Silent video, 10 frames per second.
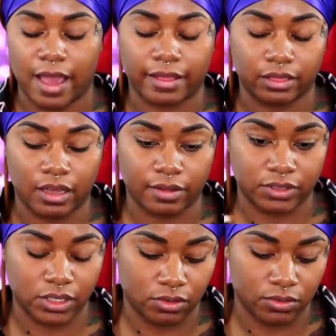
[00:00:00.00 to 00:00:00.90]
I
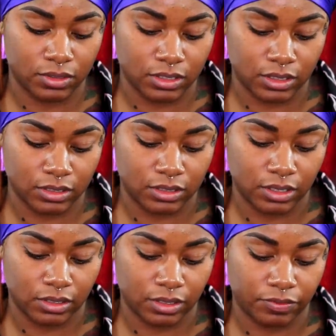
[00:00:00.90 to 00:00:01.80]
love to use this
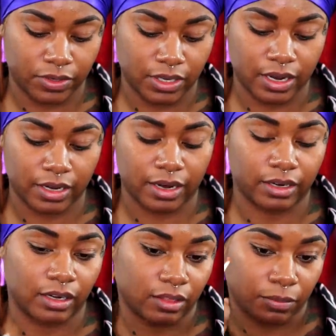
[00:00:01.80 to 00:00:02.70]
concealer for cutting
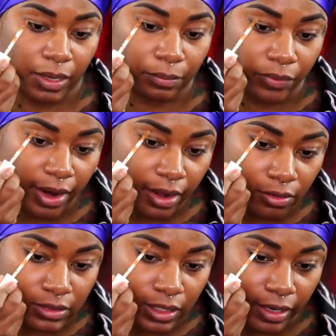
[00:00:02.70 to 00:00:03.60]
underneath my
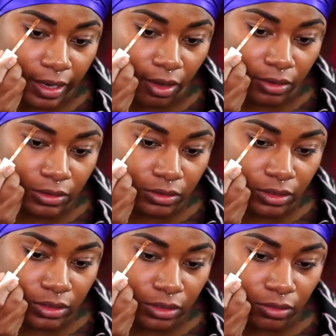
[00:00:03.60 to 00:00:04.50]
brows, and I also
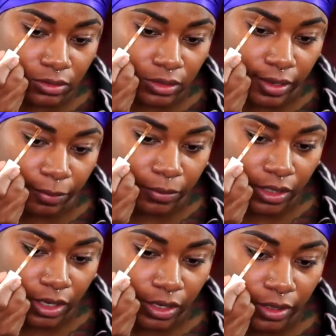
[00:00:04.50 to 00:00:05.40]
just use the
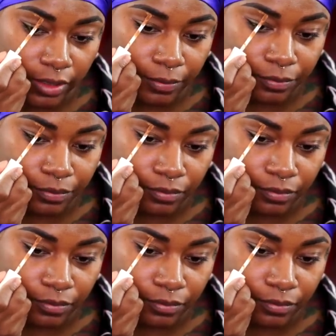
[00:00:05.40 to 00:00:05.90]
applicator.